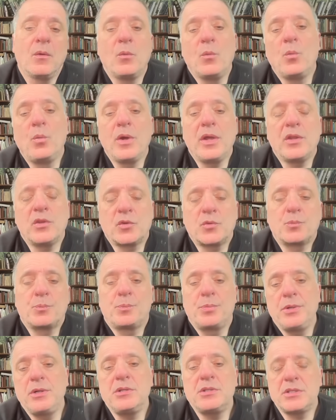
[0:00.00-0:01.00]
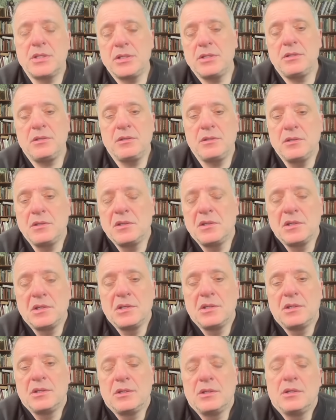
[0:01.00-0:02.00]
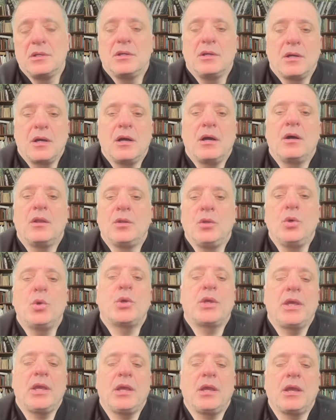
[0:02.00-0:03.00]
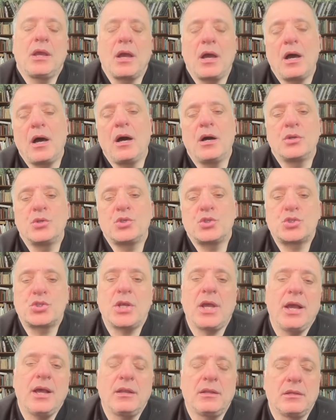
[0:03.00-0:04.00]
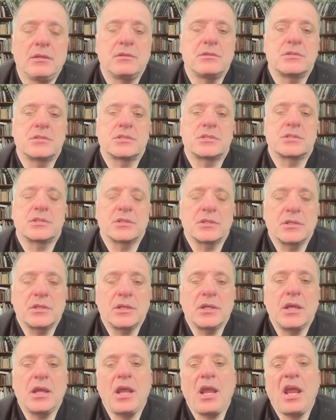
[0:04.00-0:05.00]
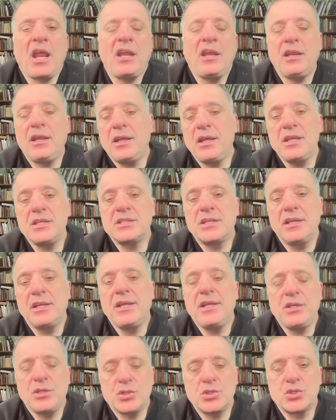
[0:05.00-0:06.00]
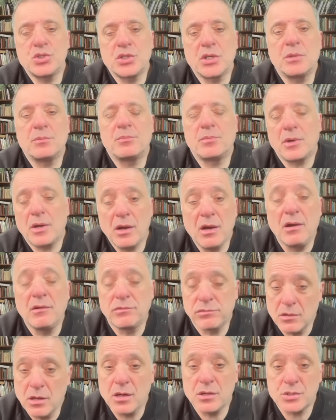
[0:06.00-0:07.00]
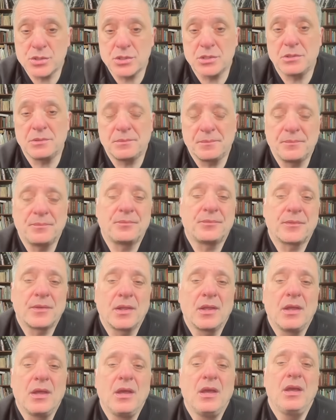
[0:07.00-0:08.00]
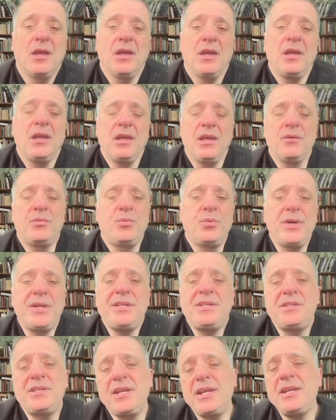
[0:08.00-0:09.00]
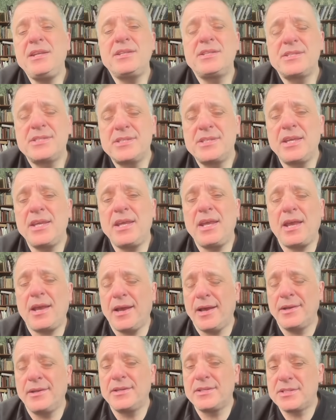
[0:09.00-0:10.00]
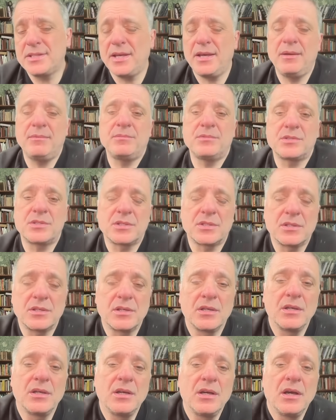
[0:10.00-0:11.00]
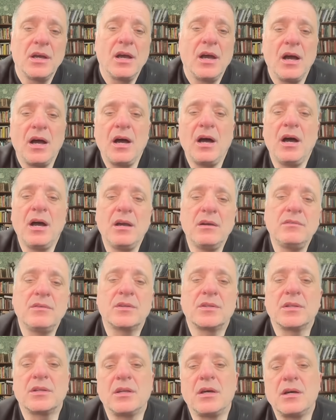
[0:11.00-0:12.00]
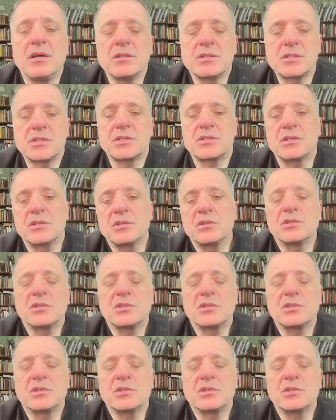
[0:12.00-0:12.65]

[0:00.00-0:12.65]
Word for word: with Putin looking unchallenged in his leadership of Russia, if we did see an attempt over the last